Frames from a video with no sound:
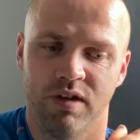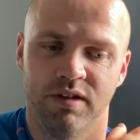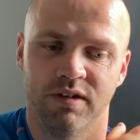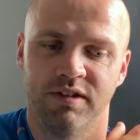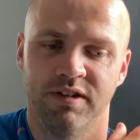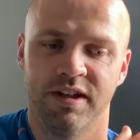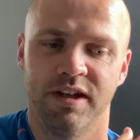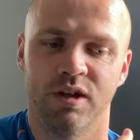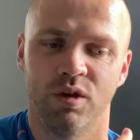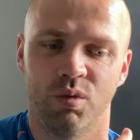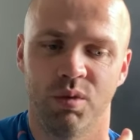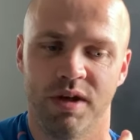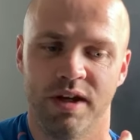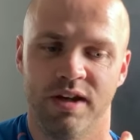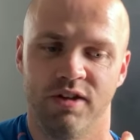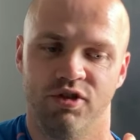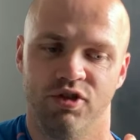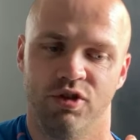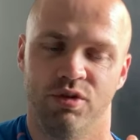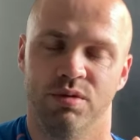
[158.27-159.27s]
Deal with
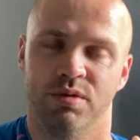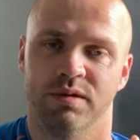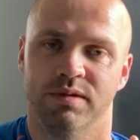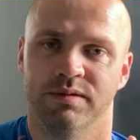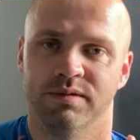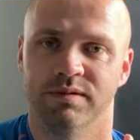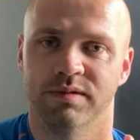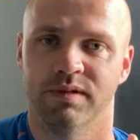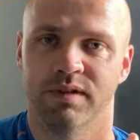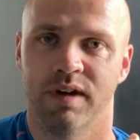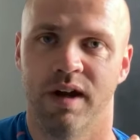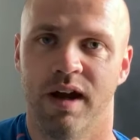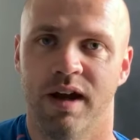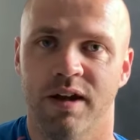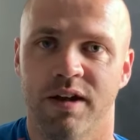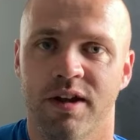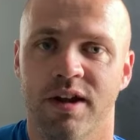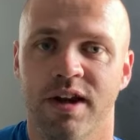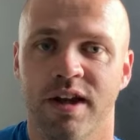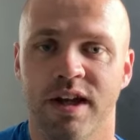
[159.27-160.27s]
issue. Right?
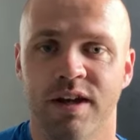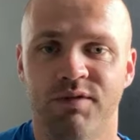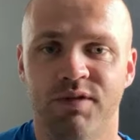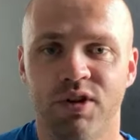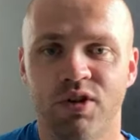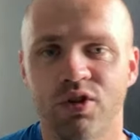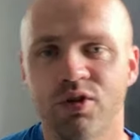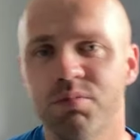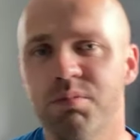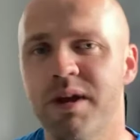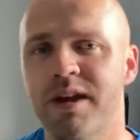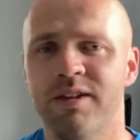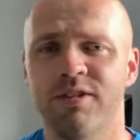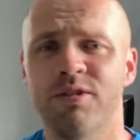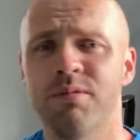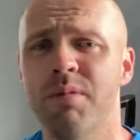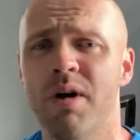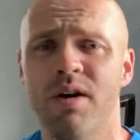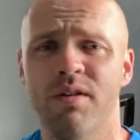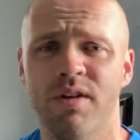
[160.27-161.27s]
If you just make
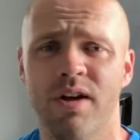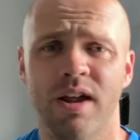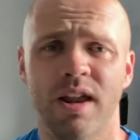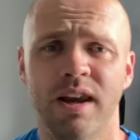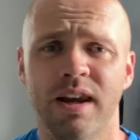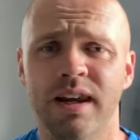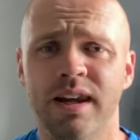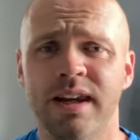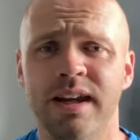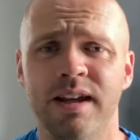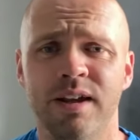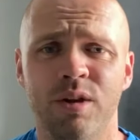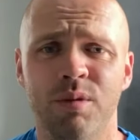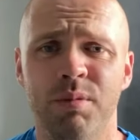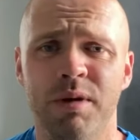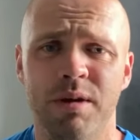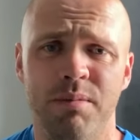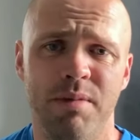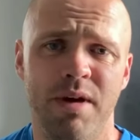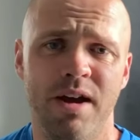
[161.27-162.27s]
tomorrow a little
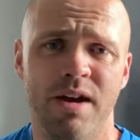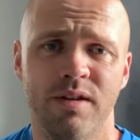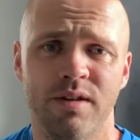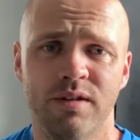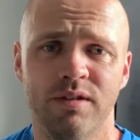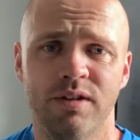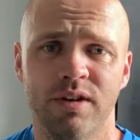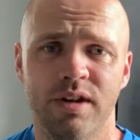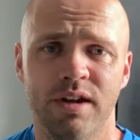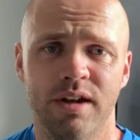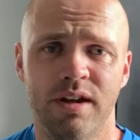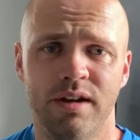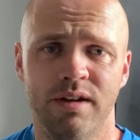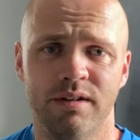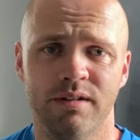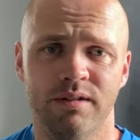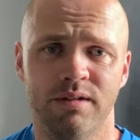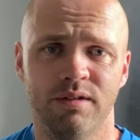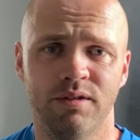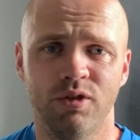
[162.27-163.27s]
bit better than today,
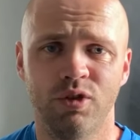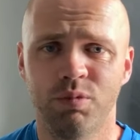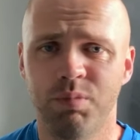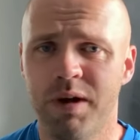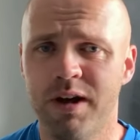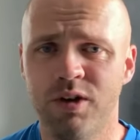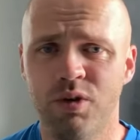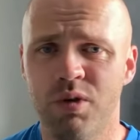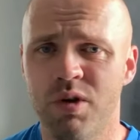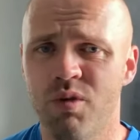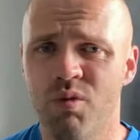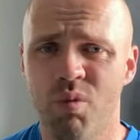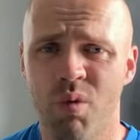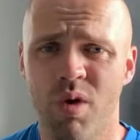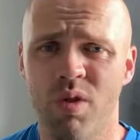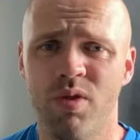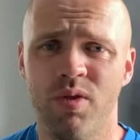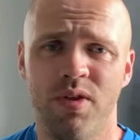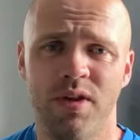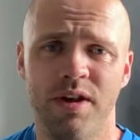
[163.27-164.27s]
just by doing
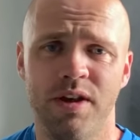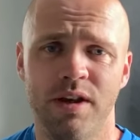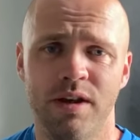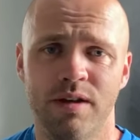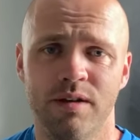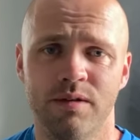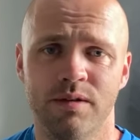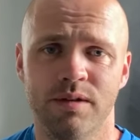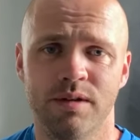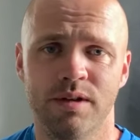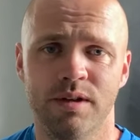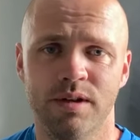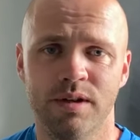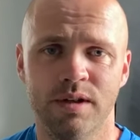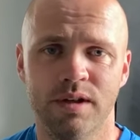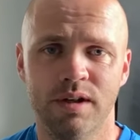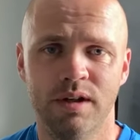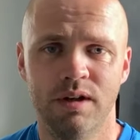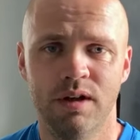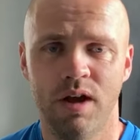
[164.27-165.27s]
one thing,
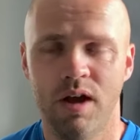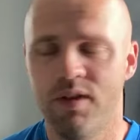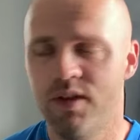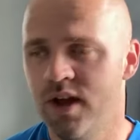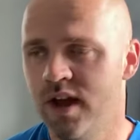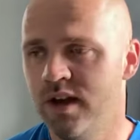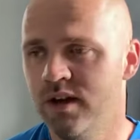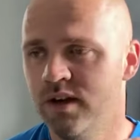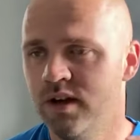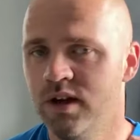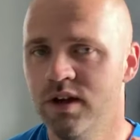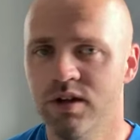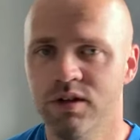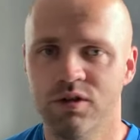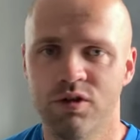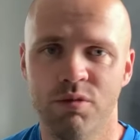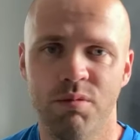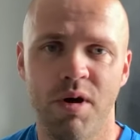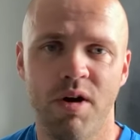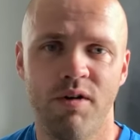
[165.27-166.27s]
and then
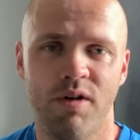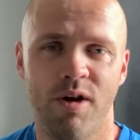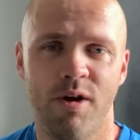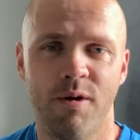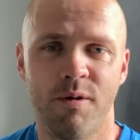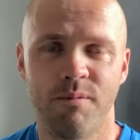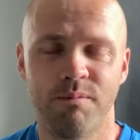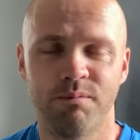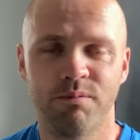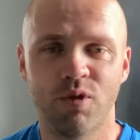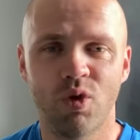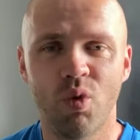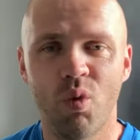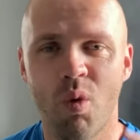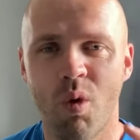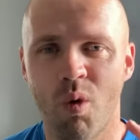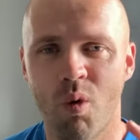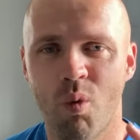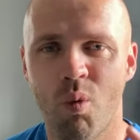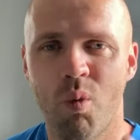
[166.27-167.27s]
tomorrow do
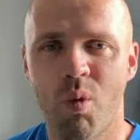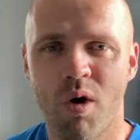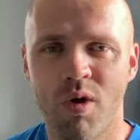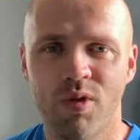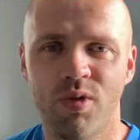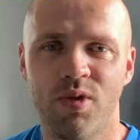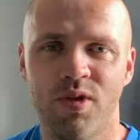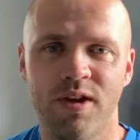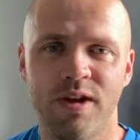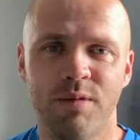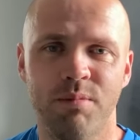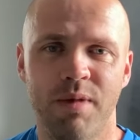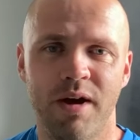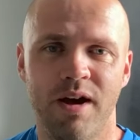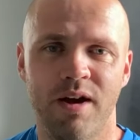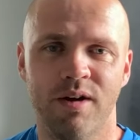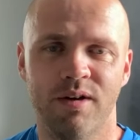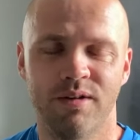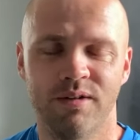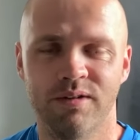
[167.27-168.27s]
one thing
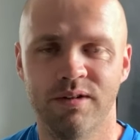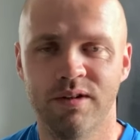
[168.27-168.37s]
better